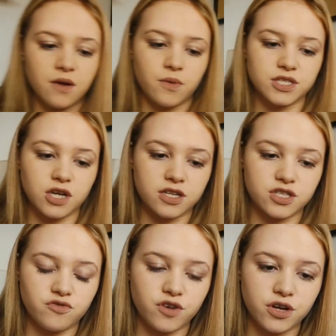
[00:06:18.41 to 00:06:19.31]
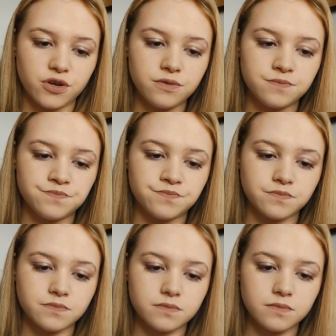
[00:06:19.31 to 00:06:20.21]
which I drew.
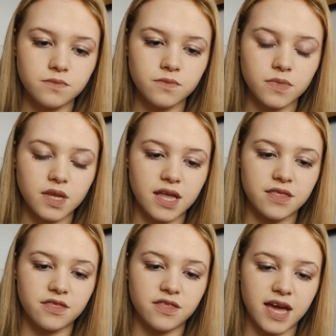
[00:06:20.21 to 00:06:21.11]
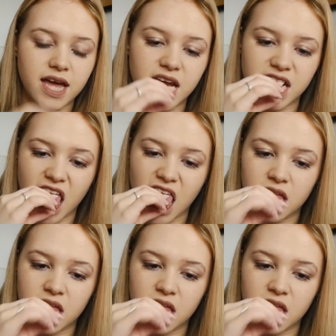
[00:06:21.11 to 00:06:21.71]
And then